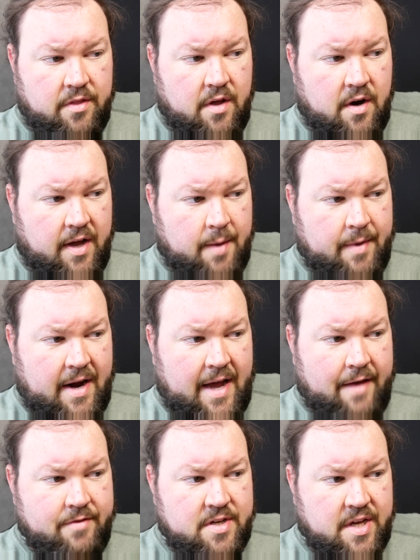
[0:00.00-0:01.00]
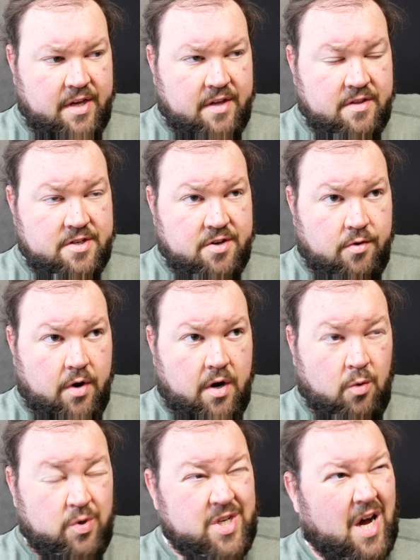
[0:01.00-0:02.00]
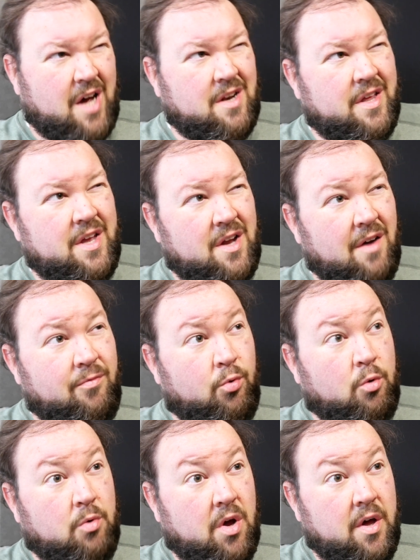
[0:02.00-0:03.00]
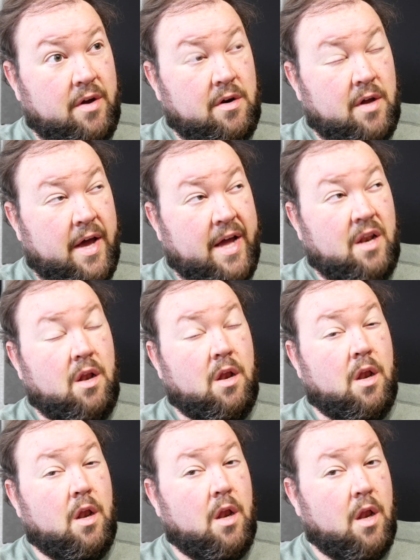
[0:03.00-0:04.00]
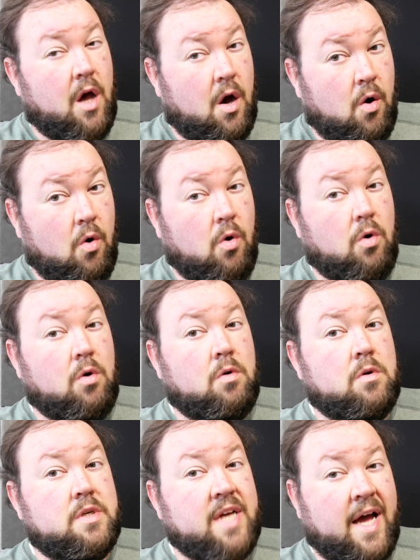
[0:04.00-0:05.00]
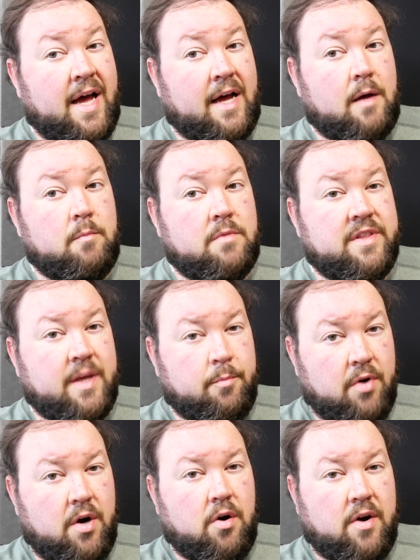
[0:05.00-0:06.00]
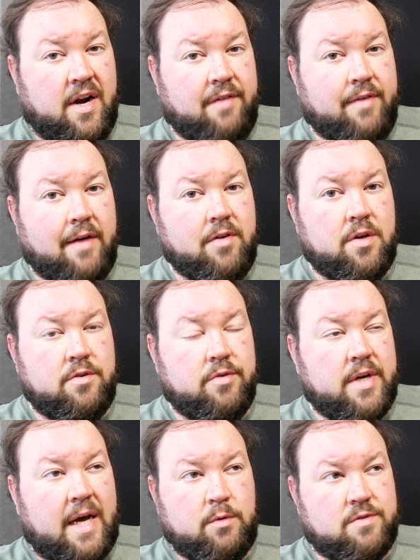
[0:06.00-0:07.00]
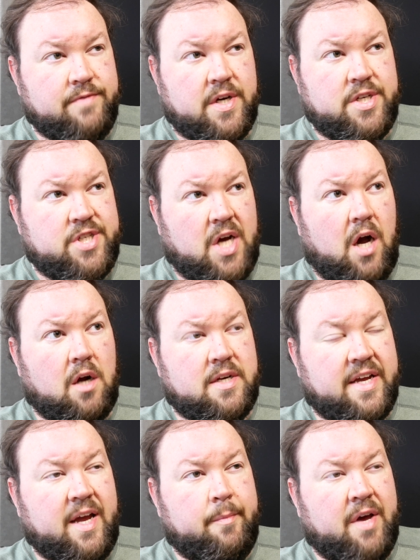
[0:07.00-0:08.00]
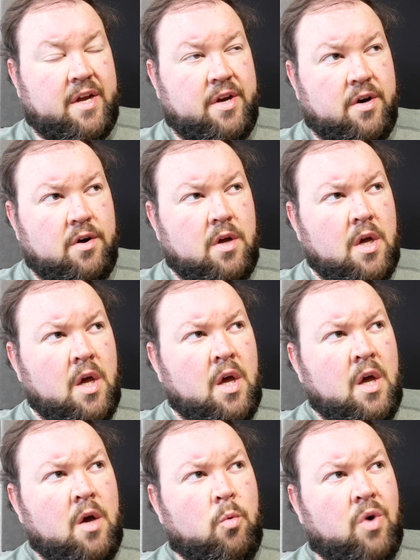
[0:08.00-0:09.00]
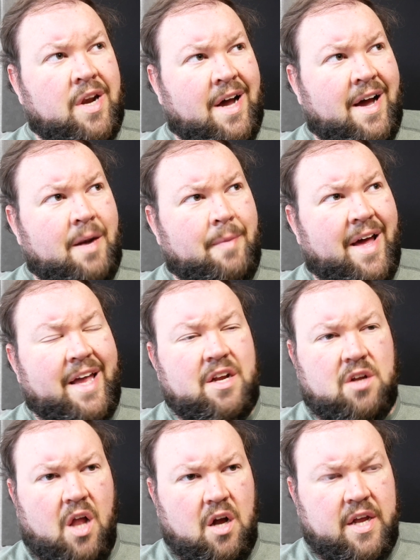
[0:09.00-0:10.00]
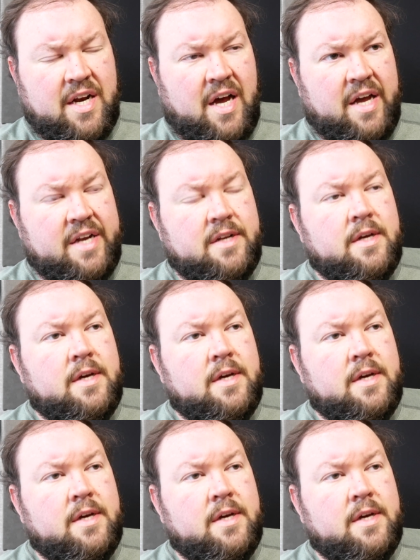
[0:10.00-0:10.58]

there. I got about a half a tank in the generator, which oddly enough will run a long time in that Predator 9500. I was very shocked. I came down here one night about 8 o'clock at night,